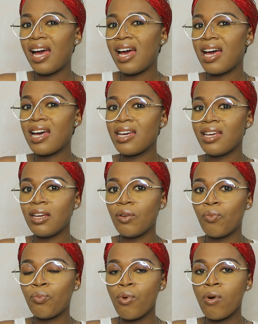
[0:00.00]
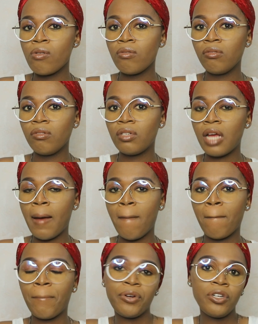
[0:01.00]
I won't
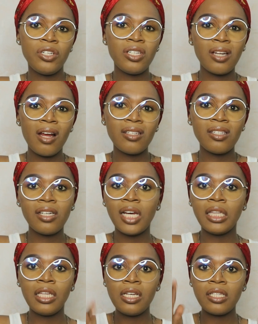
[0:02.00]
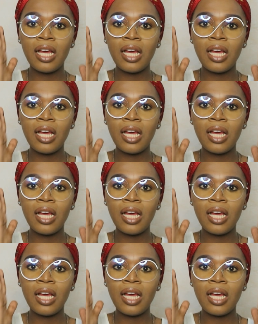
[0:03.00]
purchase glasses like this.